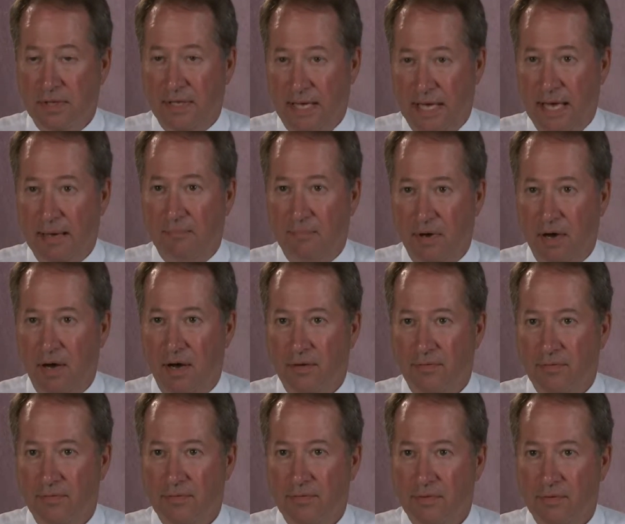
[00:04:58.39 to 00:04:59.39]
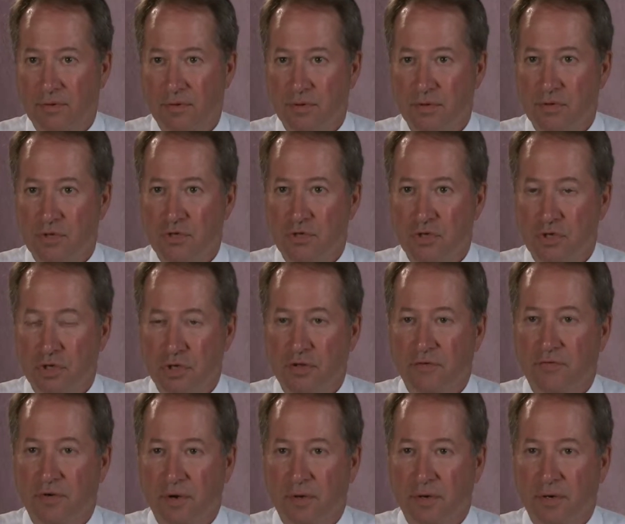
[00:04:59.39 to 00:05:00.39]
the cap off to
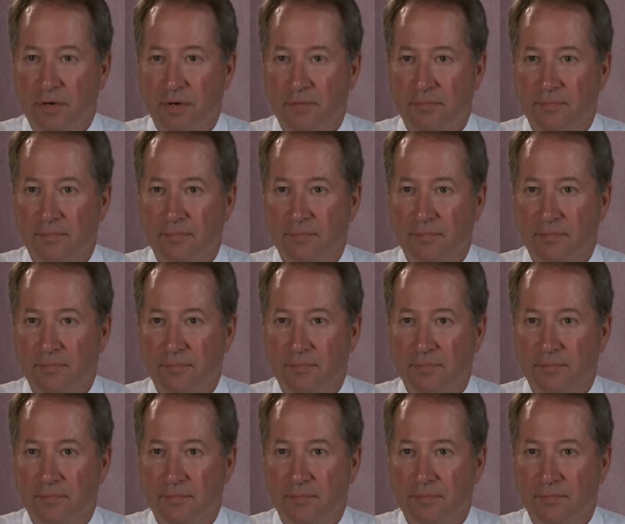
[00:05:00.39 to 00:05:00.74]
the voter.